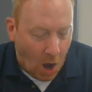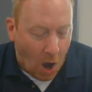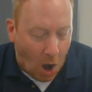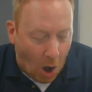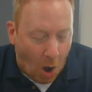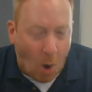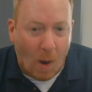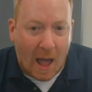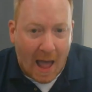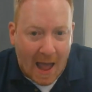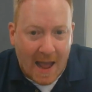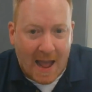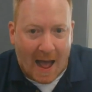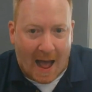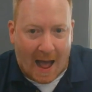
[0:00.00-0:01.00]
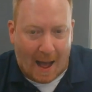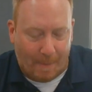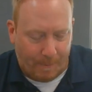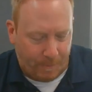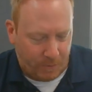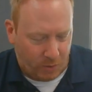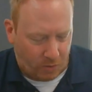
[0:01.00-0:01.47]
"Oh, Ahab,"
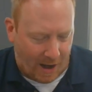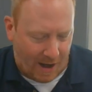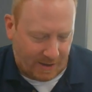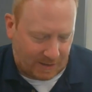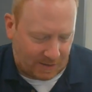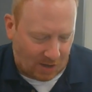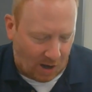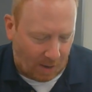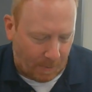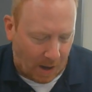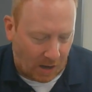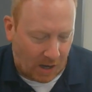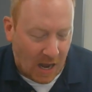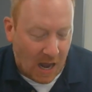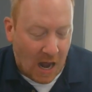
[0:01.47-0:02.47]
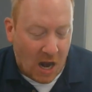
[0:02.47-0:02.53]
cried Starbuck,